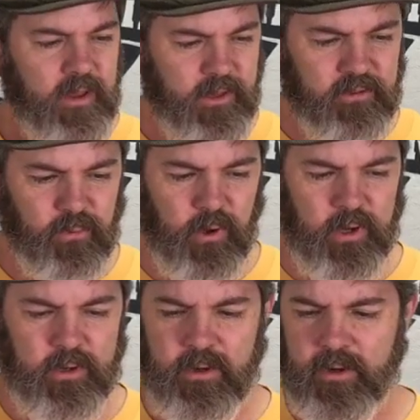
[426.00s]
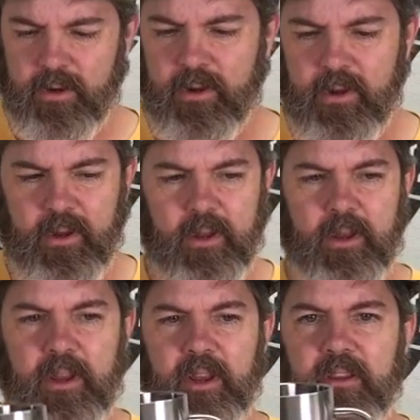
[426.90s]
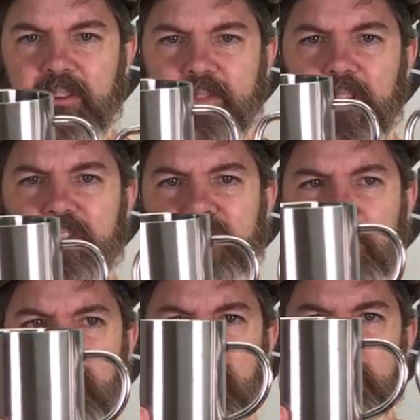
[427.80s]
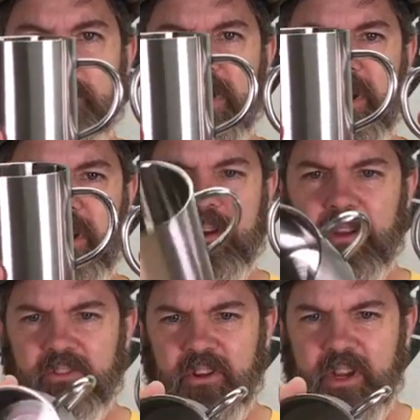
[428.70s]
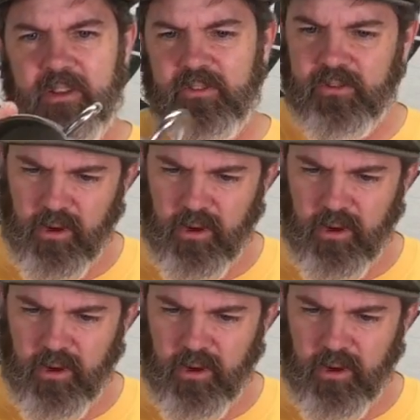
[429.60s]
This one, very similar, but you can see it's